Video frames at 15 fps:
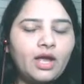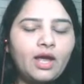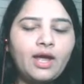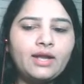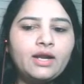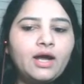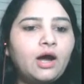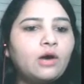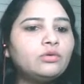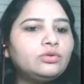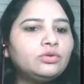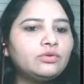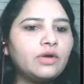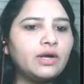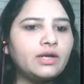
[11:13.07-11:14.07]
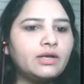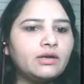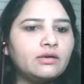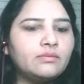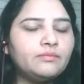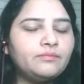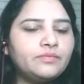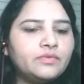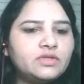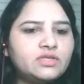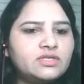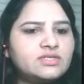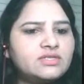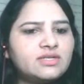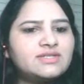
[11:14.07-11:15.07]
and how to write it.
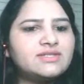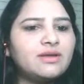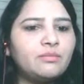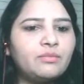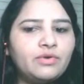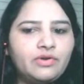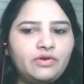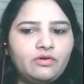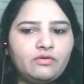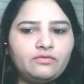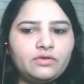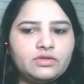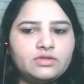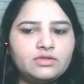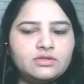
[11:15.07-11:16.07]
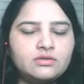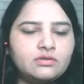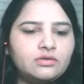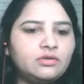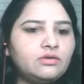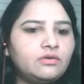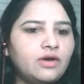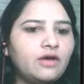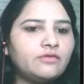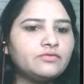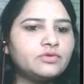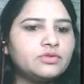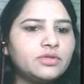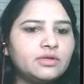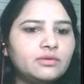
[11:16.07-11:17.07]
Just a summary of this. You
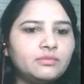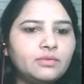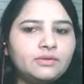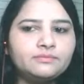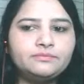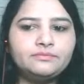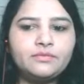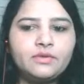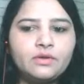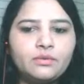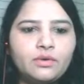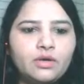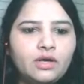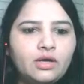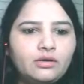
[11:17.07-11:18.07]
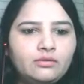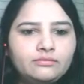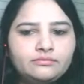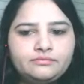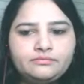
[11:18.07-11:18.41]
have to tell me. Okay.